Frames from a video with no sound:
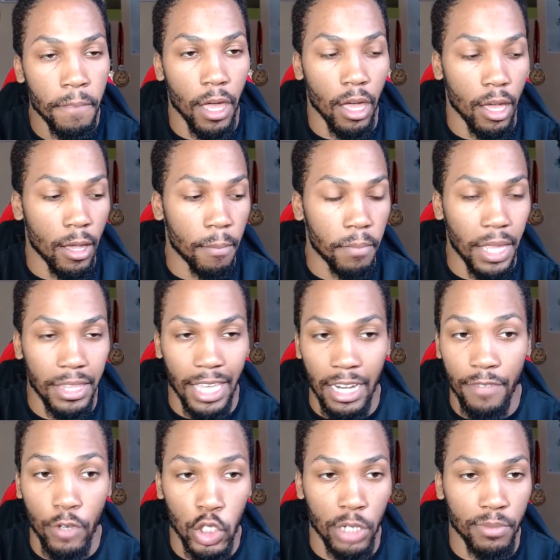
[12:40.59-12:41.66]
at the
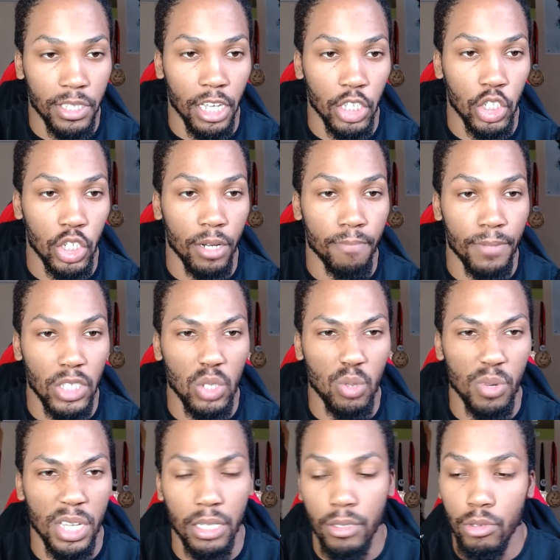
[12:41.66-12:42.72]
end of your gym session
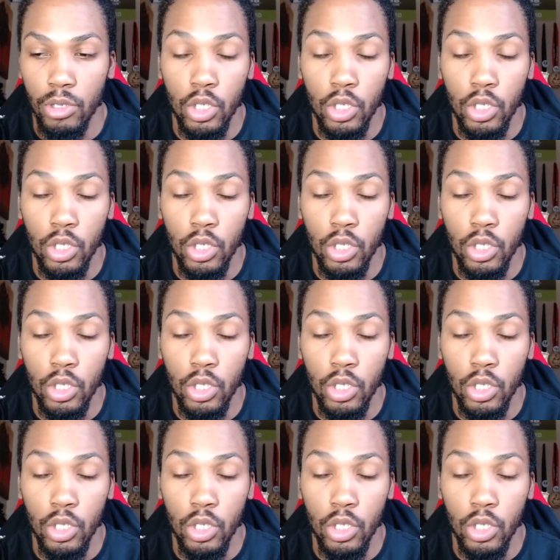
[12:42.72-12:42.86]
between